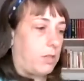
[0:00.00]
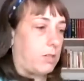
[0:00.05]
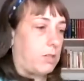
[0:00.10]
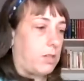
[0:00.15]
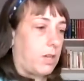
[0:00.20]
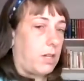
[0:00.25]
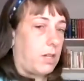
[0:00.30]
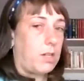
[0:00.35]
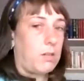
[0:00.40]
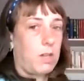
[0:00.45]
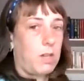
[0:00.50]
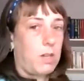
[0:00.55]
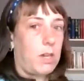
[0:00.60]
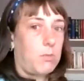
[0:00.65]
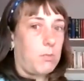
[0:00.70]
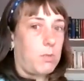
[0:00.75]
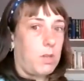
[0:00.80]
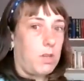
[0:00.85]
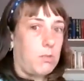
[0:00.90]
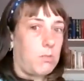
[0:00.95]
is like, okay,
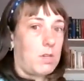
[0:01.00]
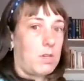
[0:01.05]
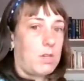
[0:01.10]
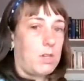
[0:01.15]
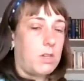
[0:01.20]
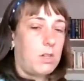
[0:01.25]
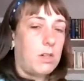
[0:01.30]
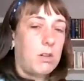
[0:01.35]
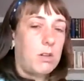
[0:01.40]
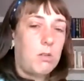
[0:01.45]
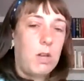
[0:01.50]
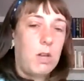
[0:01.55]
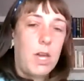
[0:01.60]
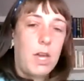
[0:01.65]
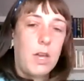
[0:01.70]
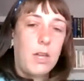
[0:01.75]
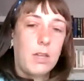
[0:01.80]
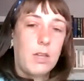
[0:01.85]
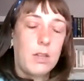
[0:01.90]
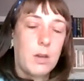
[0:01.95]
I'm gonna
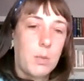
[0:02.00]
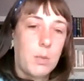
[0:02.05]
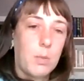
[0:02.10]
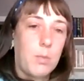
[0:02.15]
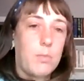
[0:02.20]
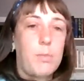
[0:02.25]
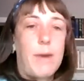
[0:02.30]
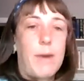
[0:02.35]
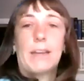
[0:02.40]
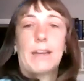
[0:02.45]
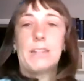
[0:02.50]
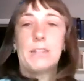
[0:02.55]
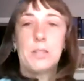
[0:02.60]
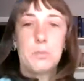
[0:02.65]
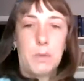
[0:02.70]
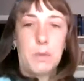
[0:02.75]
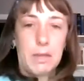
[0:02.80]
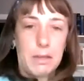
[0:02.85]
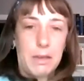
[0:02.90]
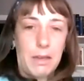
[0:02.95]
go, back into
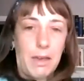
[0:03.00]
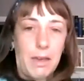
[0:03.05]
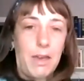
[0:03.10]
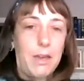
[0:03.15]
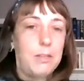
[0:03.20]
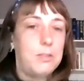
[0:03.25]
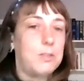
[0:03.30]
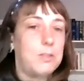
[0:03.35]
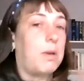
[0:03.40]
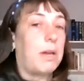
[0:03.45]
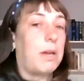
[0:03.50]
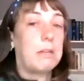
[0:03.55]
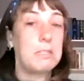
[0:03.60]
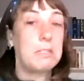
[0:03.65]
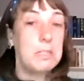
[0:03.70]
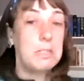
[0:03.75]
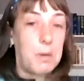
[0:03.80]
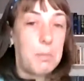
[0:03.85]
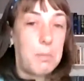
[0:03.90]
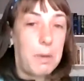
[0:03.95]
my cage or back to
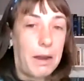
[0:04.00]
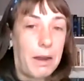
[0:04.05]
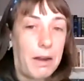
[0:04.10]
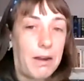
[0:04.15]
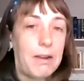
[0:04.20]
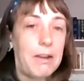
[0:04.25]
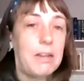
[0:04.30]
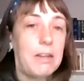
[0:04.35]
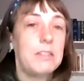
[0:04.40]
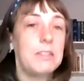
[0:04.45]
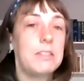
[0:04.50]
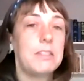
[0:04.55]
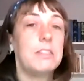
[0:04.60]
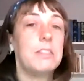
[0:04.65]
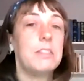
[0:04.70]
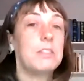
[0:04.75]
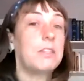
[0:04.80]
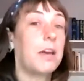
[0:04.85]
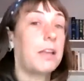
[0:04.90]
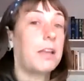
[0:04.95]
see my parents and
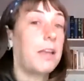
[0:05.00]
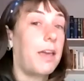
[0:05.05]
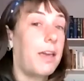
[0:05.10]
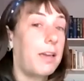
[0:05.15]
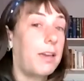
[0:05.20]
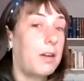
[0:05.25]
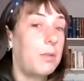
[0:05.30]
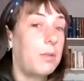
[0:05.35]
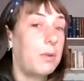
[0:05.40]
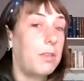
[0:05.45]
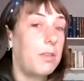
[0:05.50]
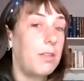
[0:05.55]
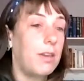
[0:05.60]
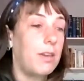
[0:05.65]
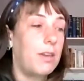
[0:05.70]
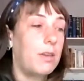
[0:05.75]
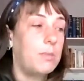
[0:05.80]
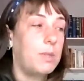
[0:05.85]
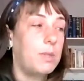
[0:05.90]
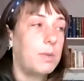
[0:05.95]
just kind of hang out with
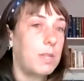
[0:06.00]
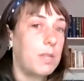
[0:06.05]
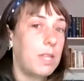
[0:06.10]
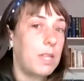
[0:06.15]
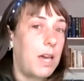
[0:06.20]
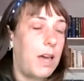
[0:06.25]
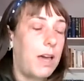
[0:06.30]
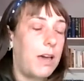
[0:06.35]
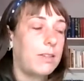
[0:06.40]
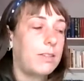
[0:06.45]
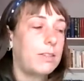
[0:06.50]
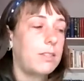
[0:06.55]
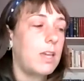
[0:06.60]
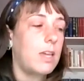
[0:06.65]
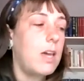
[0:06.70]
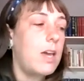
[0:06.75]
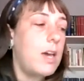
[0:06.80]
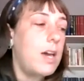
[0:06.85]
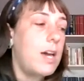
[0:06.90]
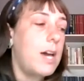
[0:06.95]
them and relax.
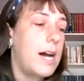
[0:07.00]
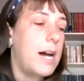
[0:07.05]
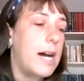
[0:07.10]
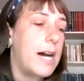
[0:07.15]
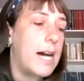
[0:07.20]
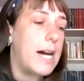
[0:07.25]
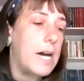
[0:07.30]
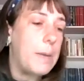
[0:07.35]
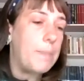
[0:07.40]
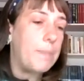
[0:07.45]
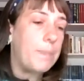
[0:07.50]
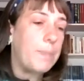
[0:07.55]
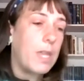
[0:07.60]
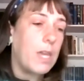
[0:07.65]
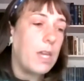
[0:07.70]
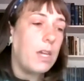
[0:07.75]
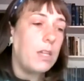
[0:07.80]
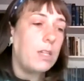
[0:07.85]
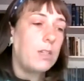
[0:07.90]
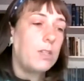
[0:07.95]

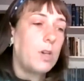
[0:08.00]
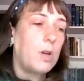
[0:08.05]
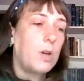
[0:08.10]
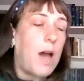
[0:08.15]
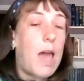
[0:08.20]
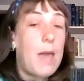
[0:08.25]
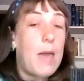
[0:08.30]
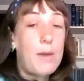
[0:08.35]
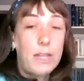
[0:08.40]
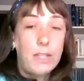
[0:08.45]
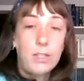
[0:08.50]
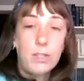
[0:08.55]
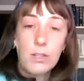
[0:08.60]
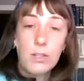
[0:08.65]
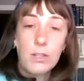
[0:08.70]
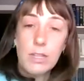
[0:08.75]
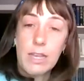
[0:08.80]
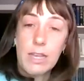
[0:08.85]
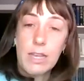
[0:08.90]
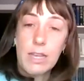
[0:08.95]
So I
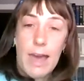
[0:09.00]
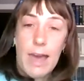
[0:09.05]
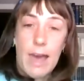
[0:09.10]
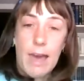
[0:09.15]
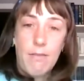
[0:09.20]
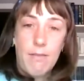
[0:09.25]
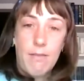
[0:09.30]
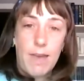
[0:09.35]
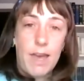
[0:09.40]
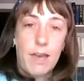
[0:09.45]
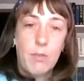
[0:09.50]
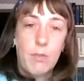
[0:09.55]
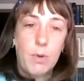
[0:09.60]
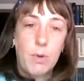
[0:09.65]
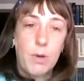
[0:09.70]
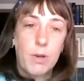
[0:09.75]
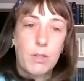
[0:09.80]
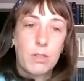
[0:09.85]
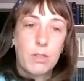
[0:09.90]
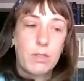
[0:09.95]
certainly have had
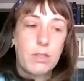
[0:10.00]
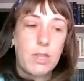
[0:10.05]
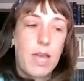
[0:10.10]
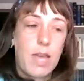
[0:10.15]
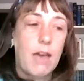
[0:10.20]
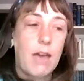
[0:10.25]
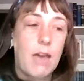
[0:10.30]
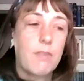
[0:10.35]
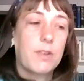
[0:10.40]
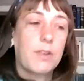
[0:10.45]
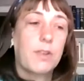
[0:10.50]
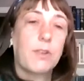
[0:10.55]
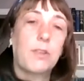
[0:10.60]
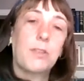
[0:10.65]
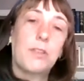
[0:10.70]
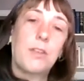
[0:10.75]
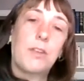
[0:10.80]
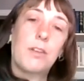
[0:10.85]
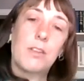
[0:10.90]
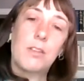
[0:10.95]
birds after
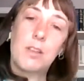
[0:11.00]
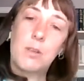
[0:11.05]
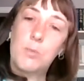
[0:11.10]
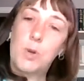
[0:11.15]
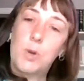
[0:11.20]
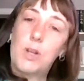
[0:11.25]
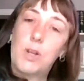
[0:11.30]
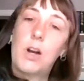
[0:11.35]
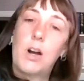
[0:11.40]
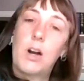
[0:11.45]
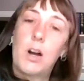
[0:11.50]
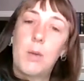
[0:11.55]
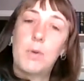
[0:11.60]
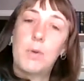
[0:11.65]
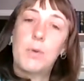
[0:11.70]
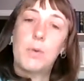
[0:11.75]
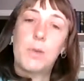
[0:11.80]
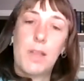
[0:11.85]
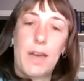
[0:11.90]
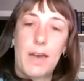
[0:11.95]
they're a little more calm and
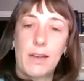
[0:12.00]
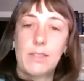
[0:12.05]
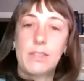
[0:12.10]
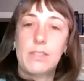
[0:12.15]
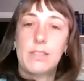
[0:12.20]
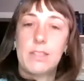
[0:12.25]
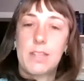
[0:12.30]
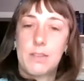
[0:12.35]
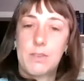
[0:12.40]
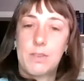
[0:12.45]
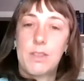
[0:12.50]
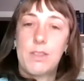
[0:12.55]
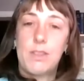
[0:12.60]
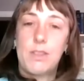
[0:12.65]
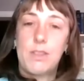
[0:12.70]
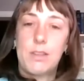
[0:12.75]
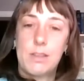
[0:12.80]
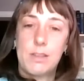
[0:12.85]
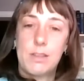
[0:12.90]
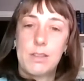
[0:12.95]
relaxed and
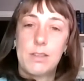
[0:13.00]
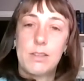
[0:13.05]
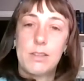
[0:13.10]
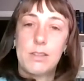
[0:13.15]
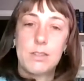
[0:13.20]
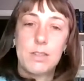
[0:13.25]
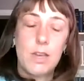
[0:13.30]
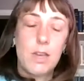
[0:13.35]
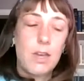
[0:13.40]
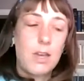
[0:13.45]
everything is